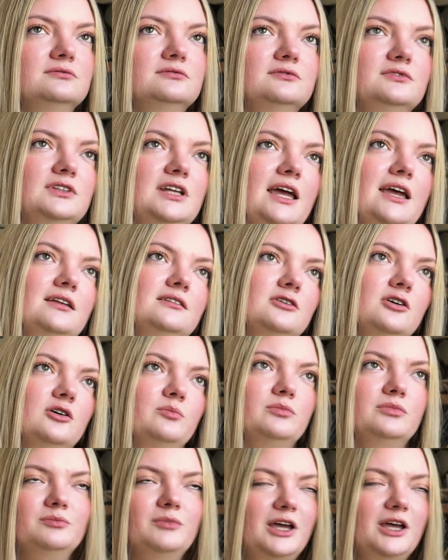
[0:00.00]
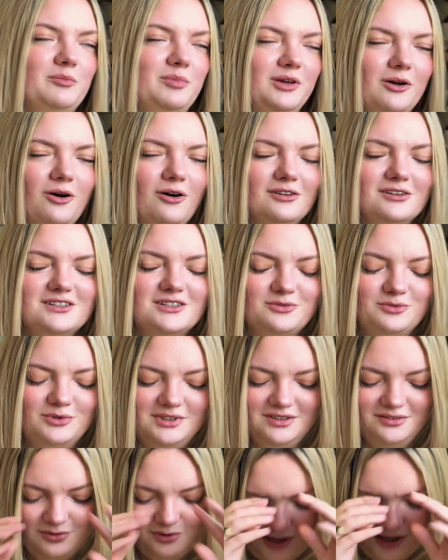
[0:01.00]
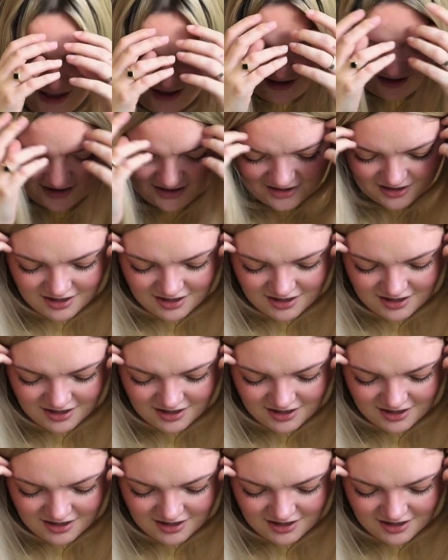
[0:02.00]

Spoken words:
day top, maybe also, why not,